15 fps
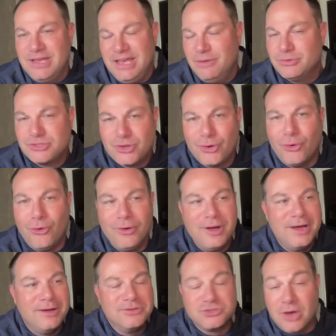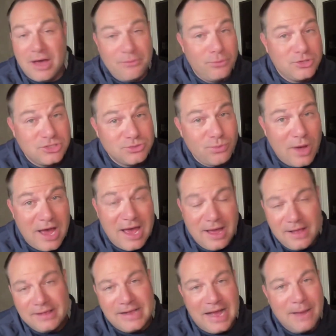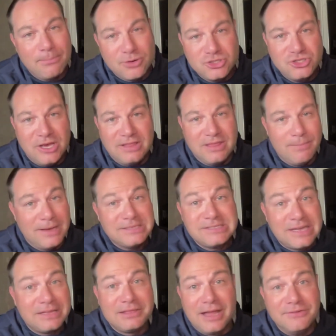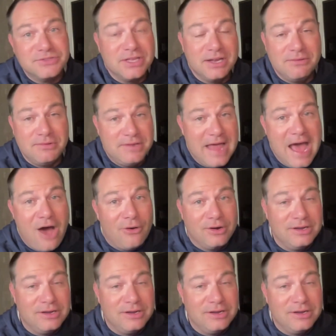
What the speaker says: It was cool. So, which is why I appreciate that my son loves it now.